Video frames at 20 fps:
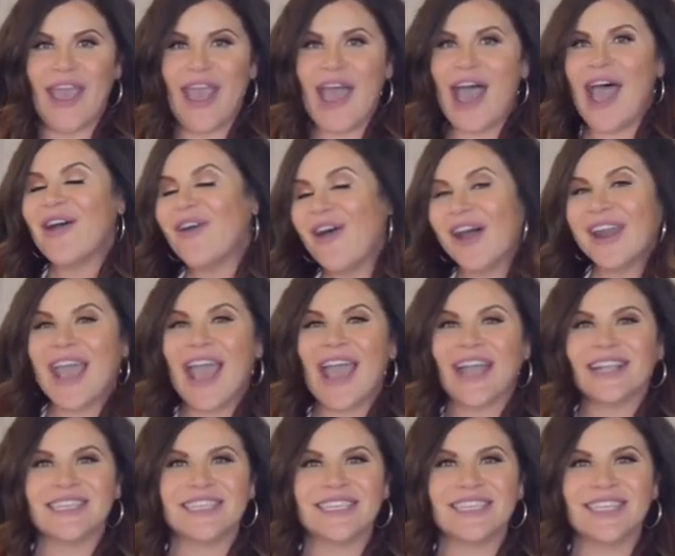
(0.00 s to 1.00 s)
I want to
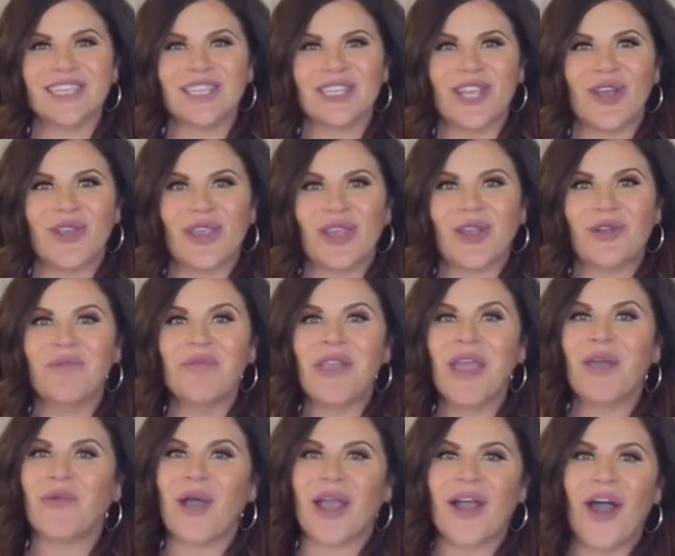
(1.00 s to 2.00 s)
actually show you
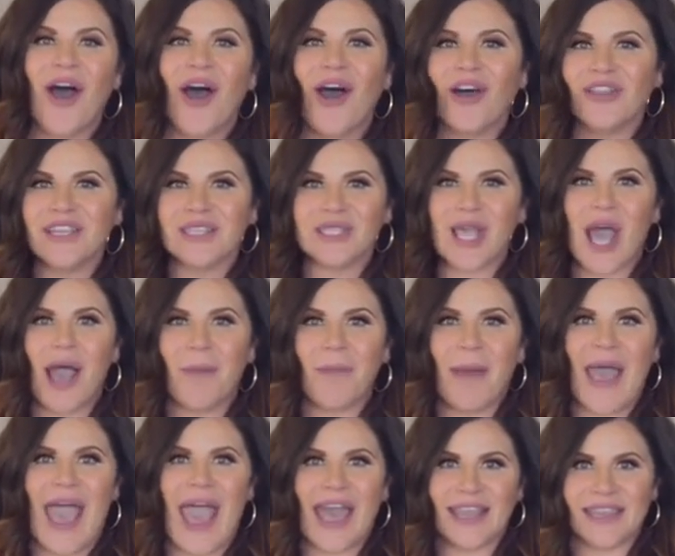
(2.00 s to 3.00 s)
why all the top
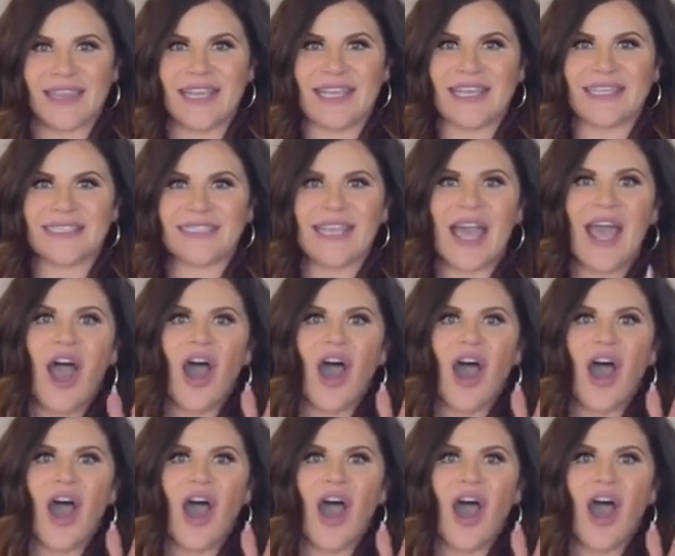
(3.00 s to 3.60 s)
athletes,